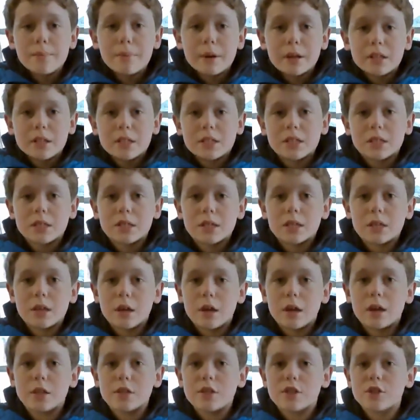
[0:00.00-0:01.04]
But
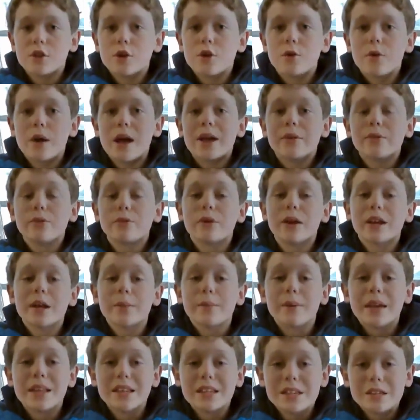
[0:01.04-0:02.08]
so I would
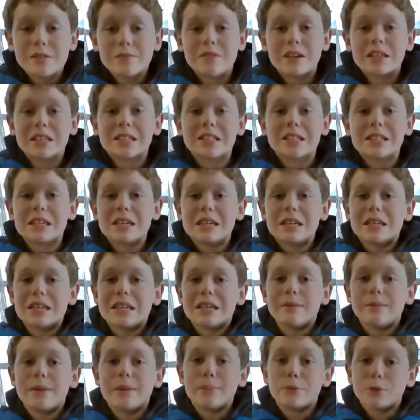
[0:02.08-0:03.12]
recommend investing in
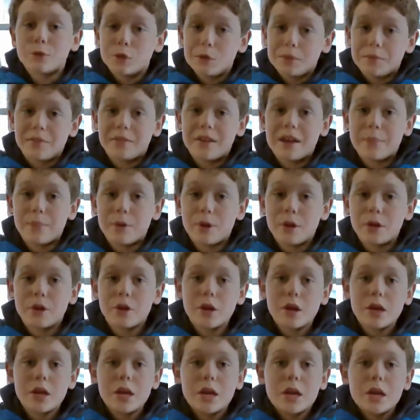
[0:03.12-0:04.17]
a maple syrup
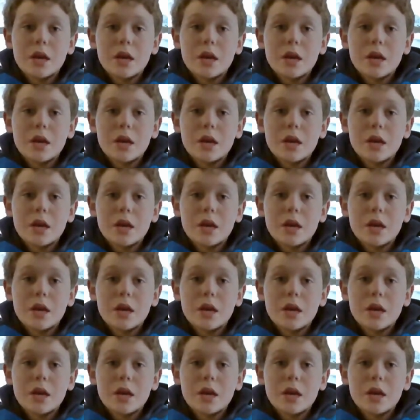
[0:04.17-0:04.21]
evaporator.